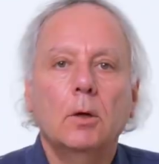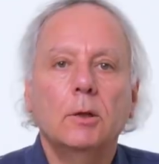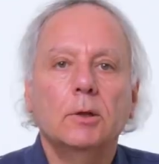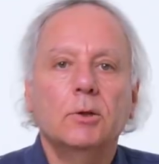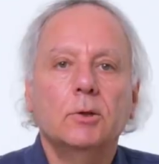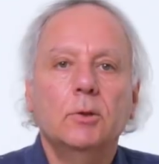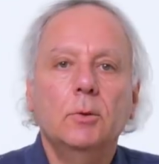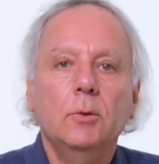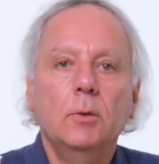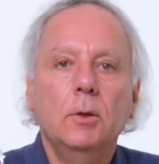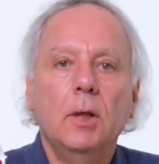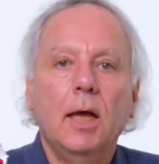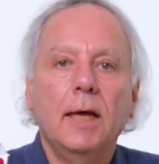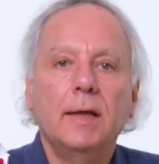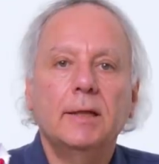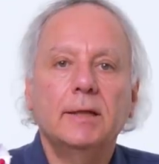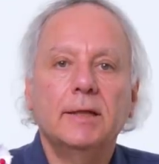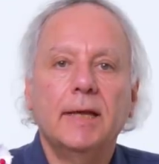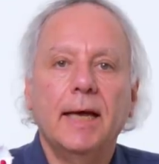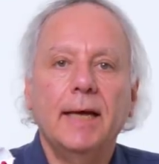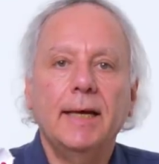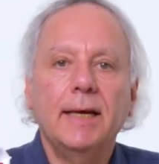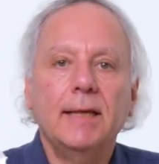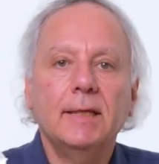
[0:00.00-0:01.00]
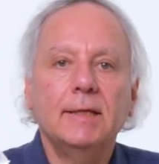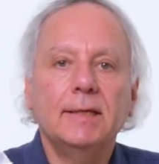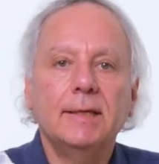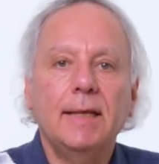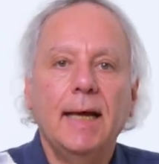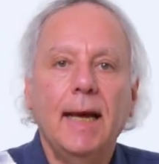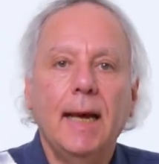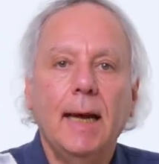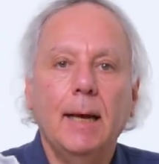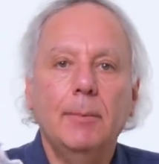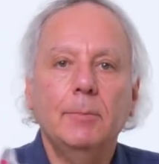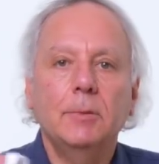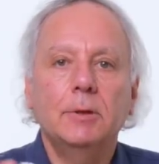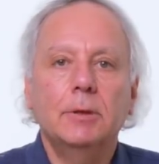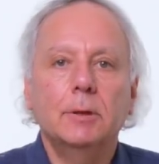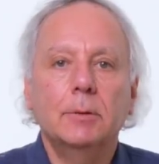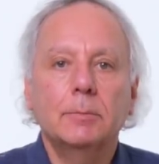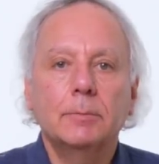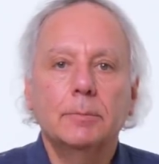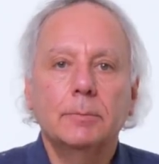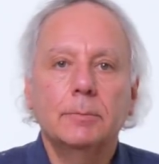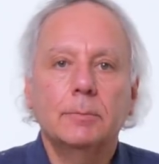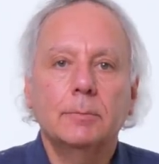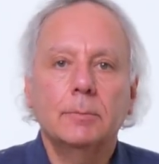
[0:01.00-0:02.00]
because who likes getting stabbed?
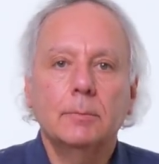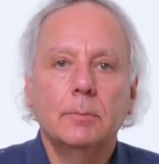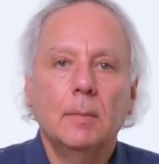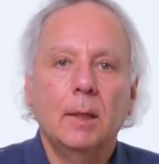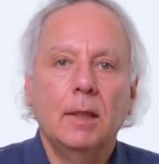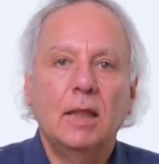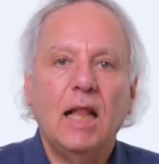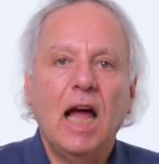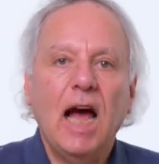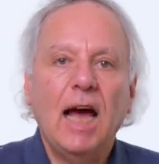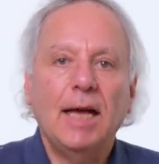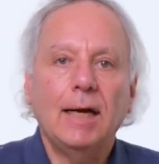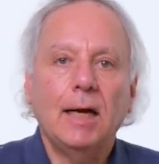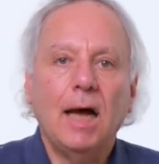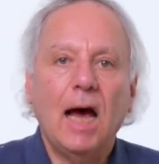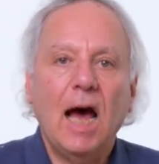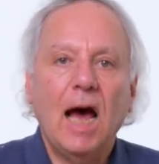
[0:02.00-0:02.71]
Not